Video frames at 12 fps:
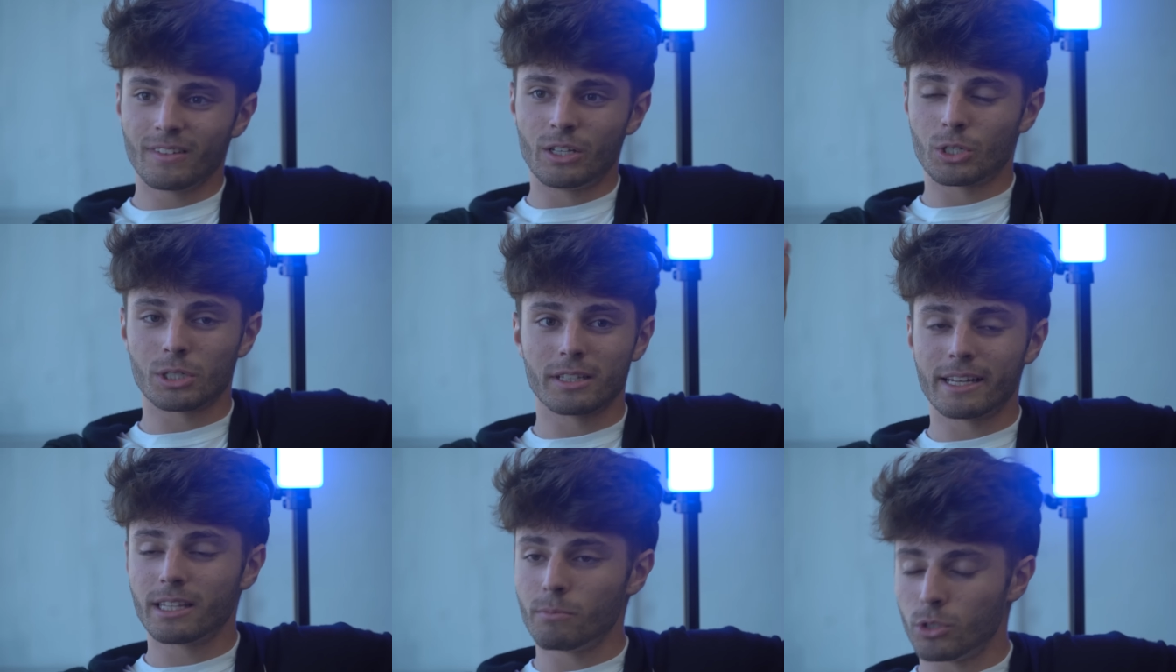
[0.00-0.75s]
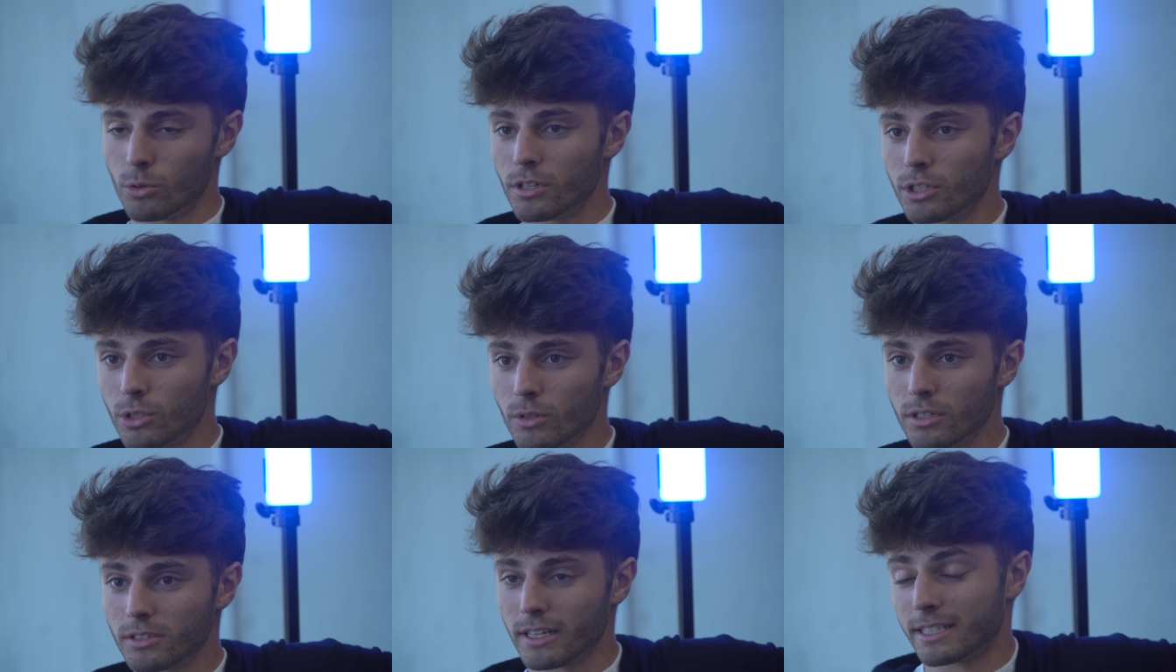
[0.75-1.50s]
And just let them do this
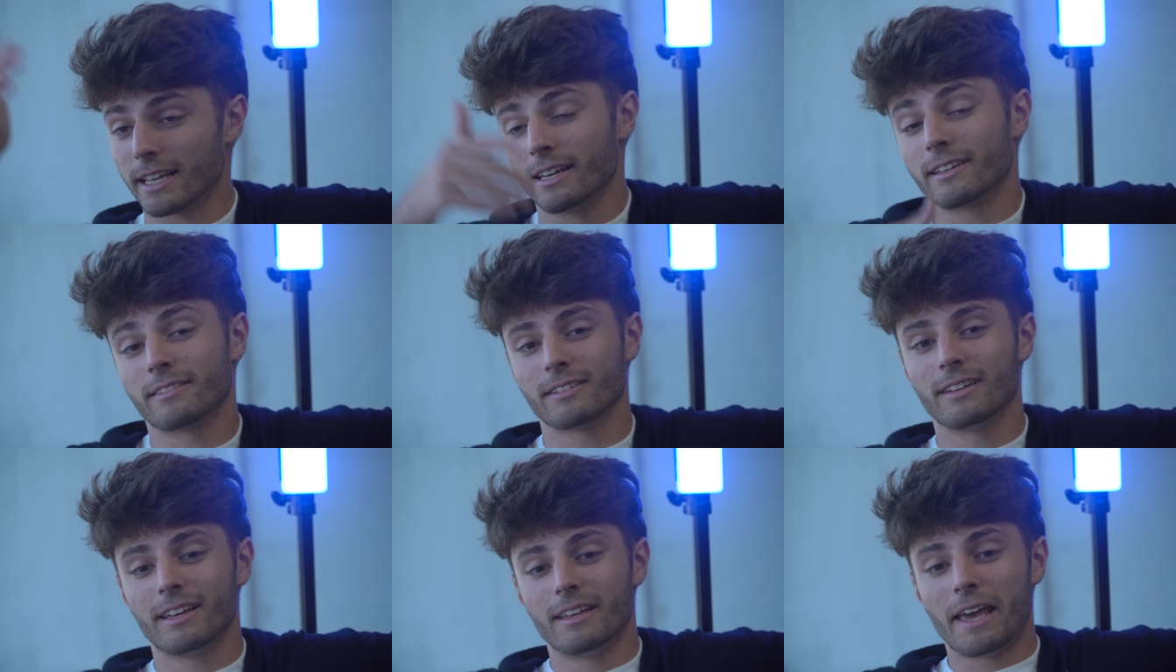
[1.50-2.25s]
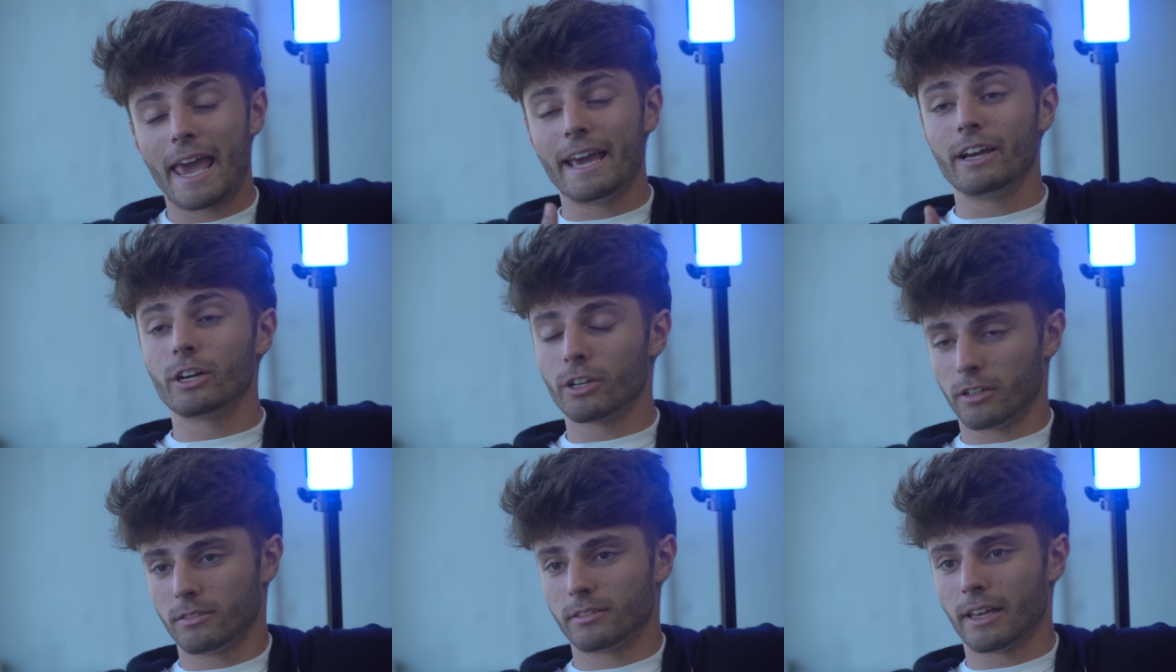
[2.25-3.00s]
to us? It's like
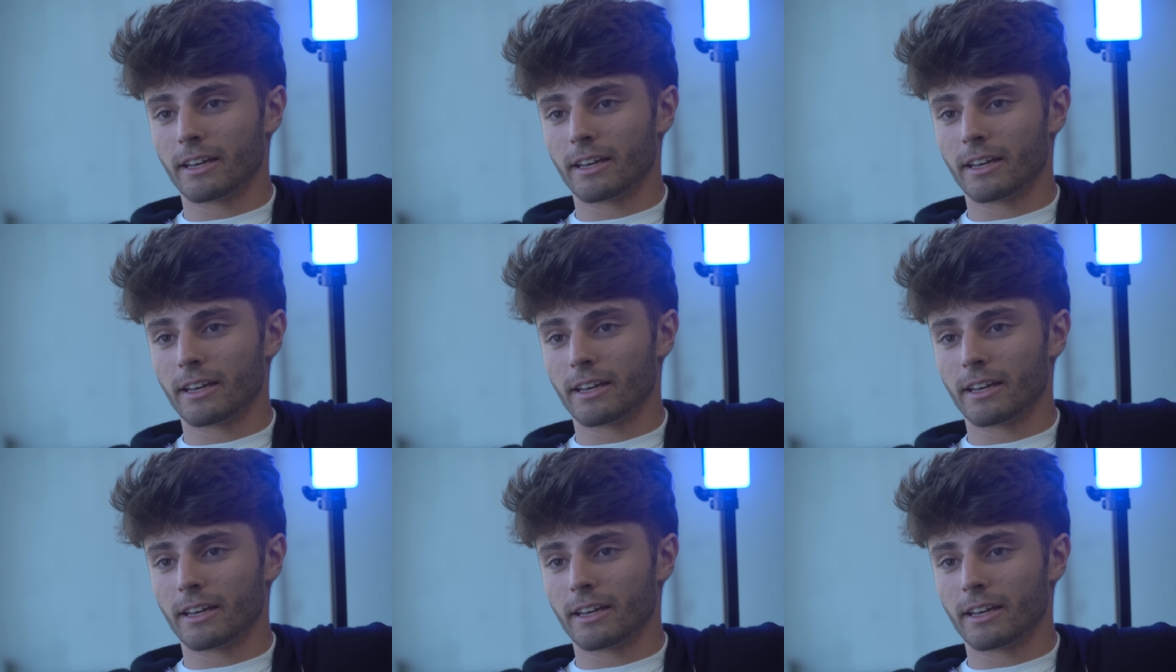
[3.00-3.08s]
anger.